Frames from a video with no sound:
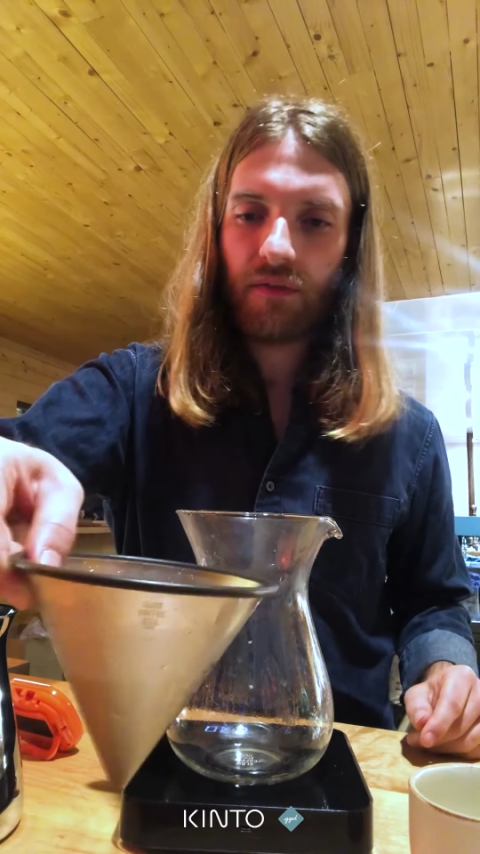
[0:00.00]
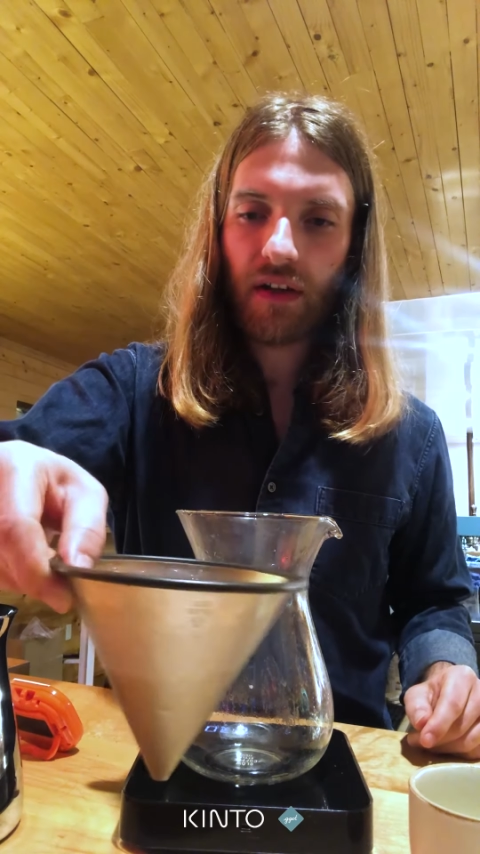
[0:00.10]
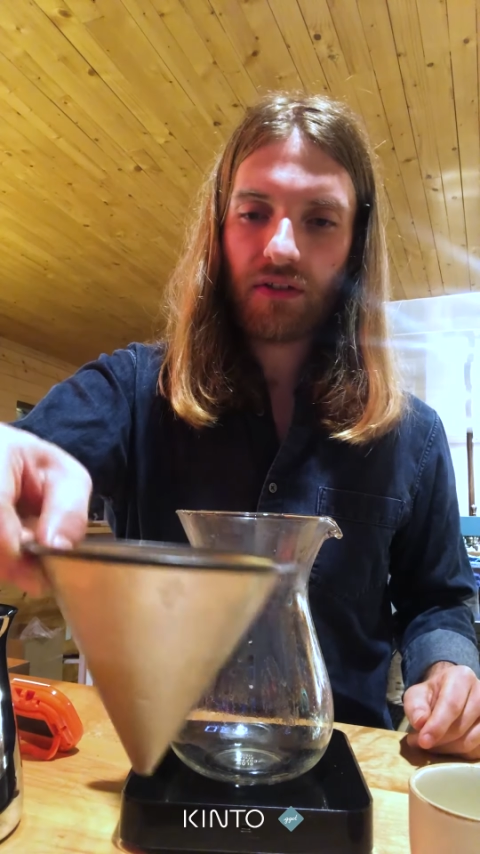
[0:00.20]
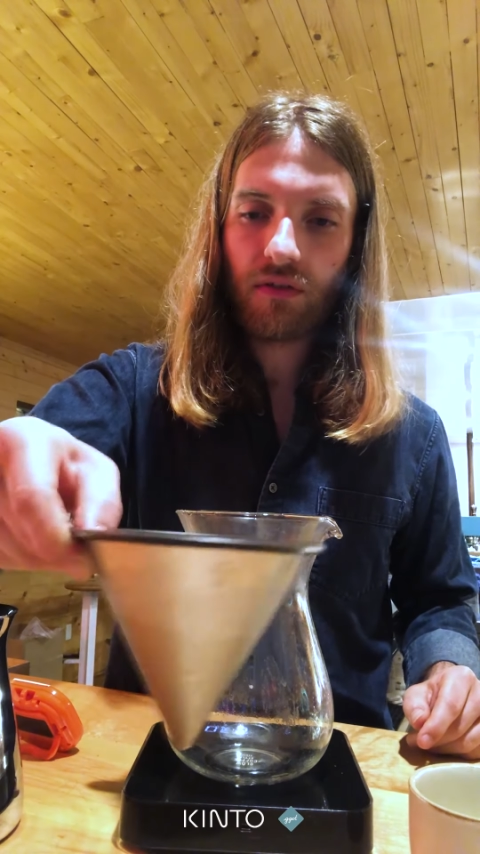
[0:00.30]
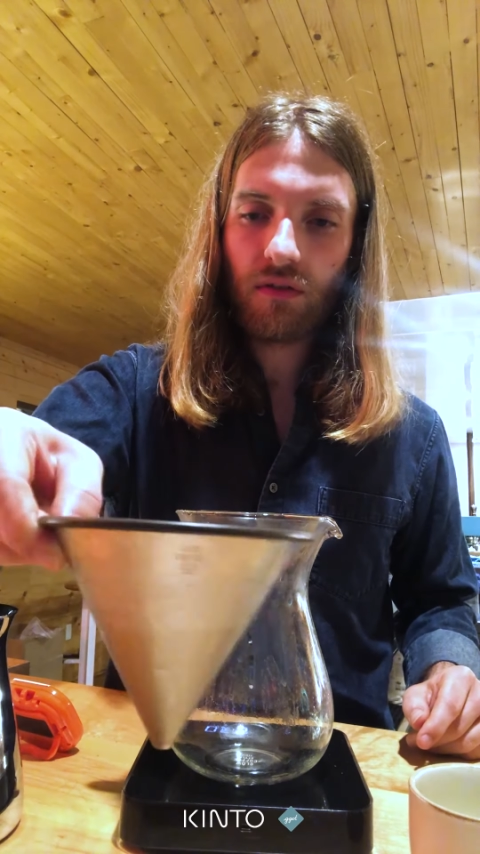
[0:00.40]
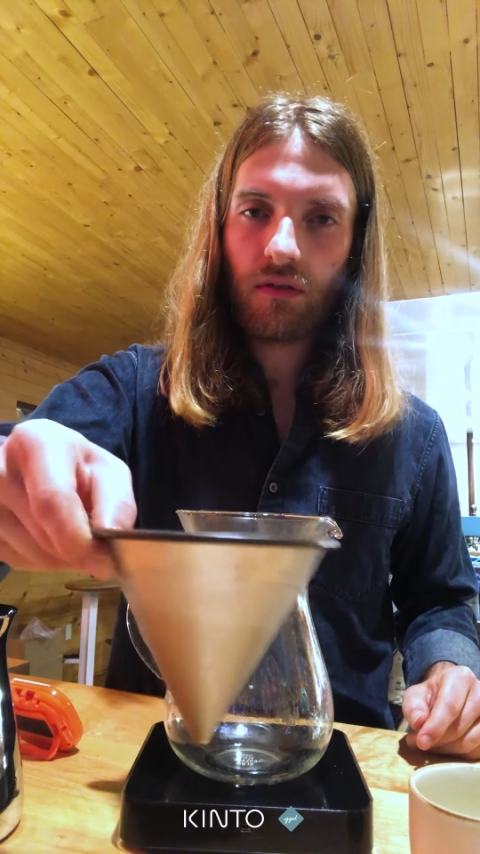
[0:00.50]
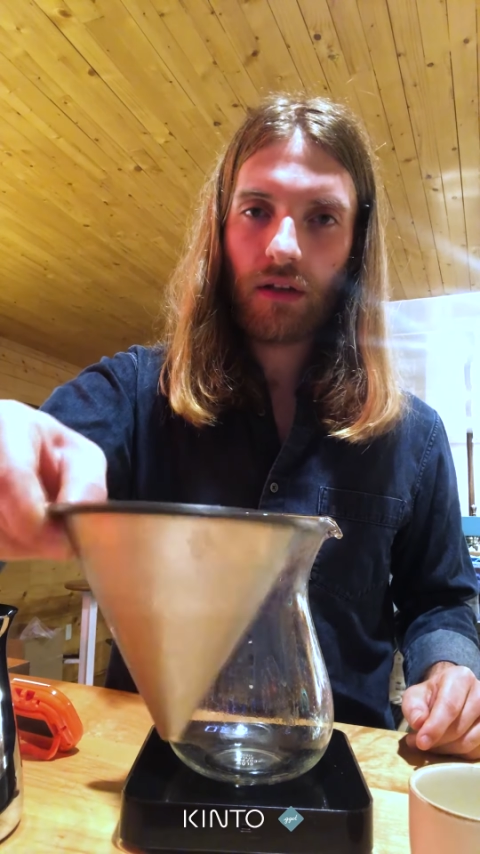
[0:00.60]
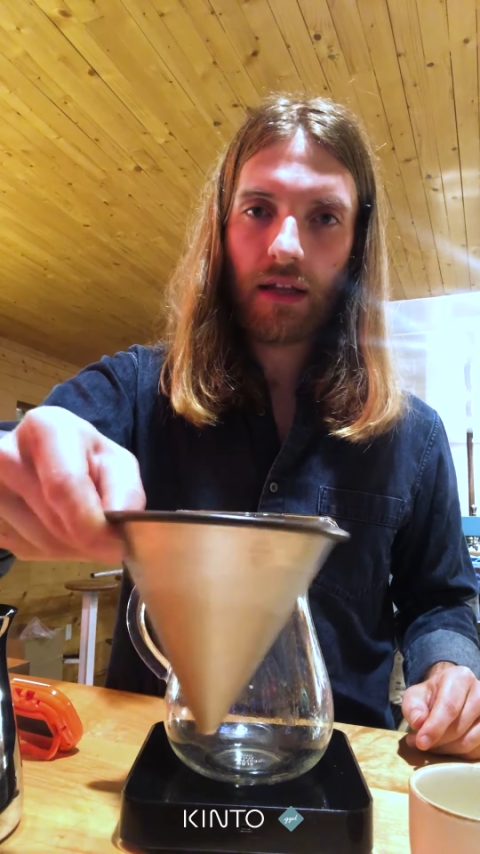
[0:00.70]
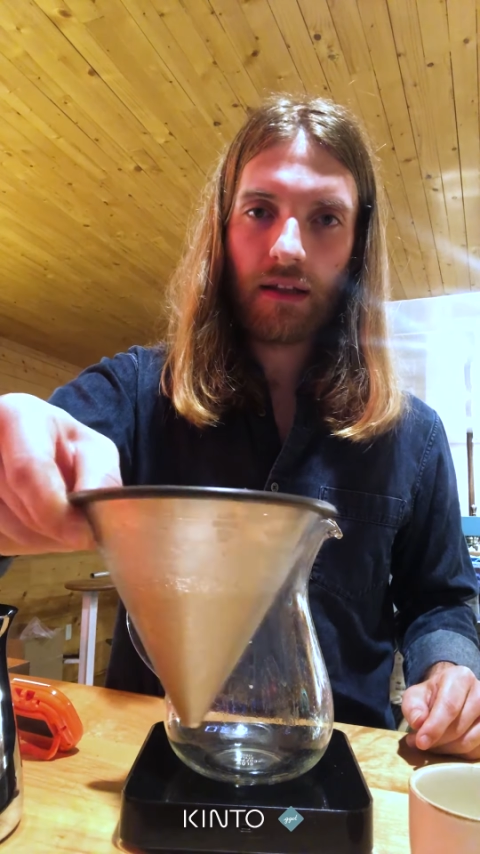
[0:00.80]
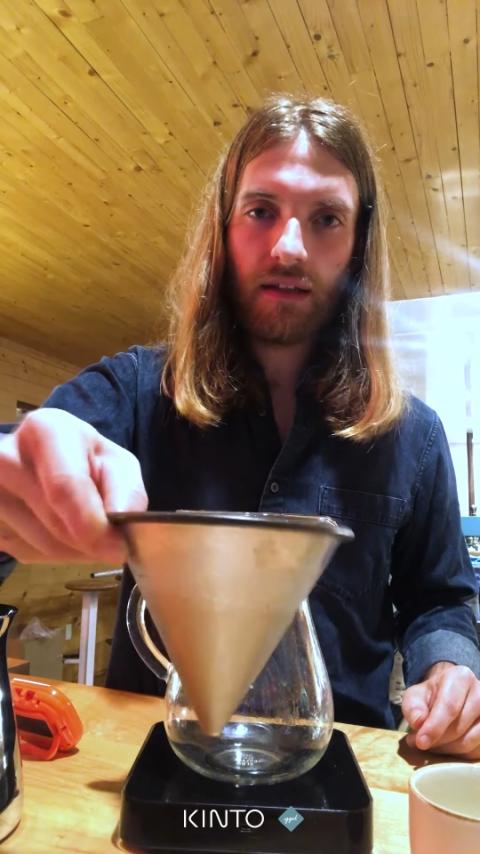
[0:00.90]
vessel
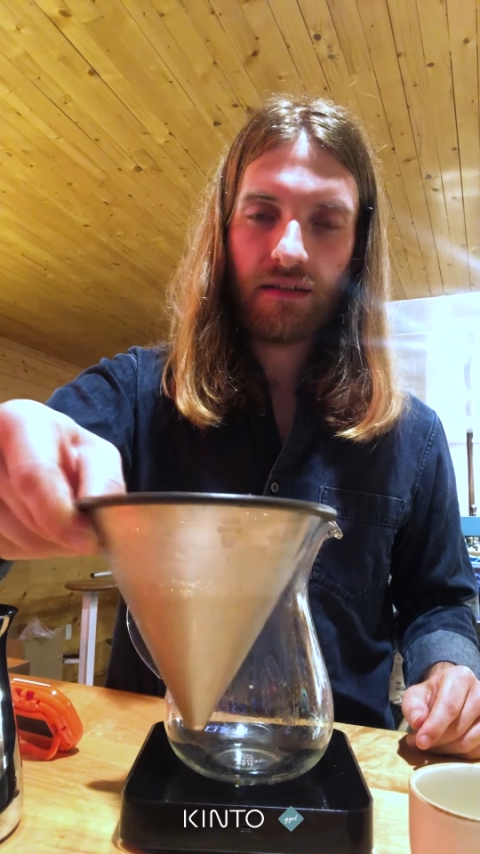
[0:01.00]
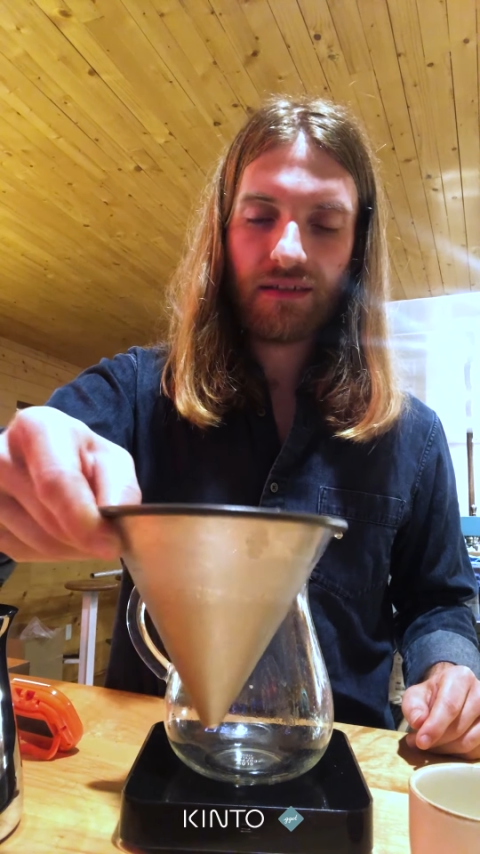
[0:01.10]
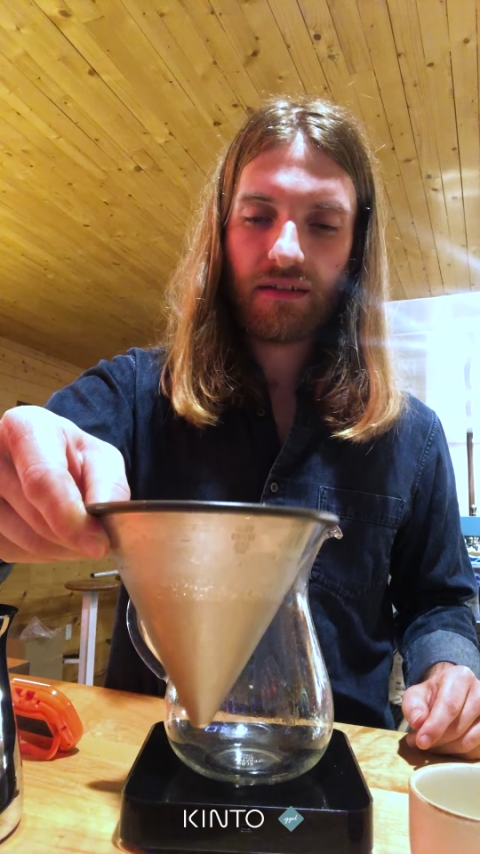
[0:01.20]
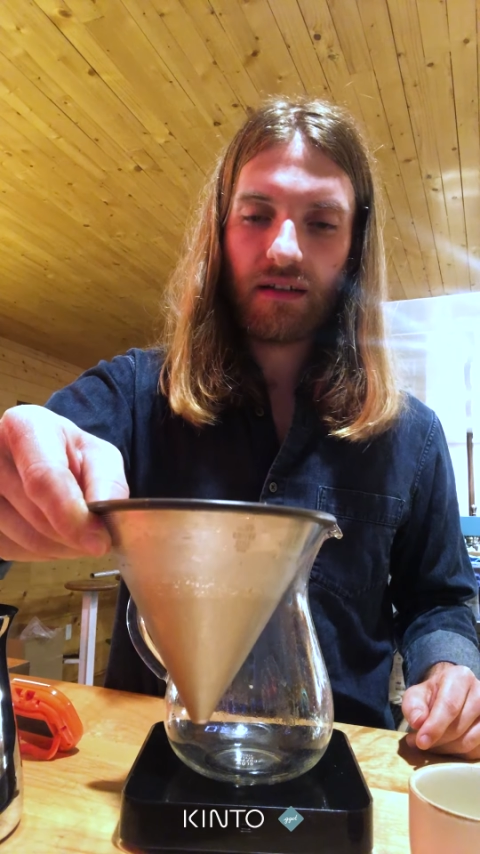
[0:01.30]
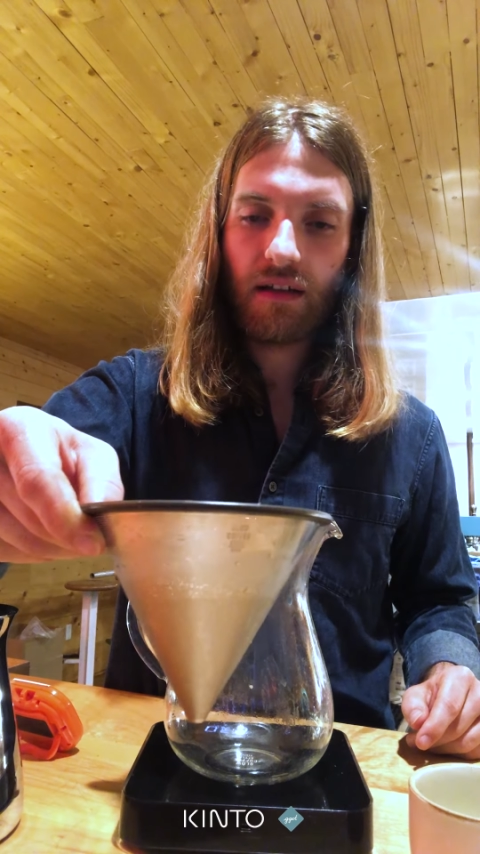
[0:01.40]
like this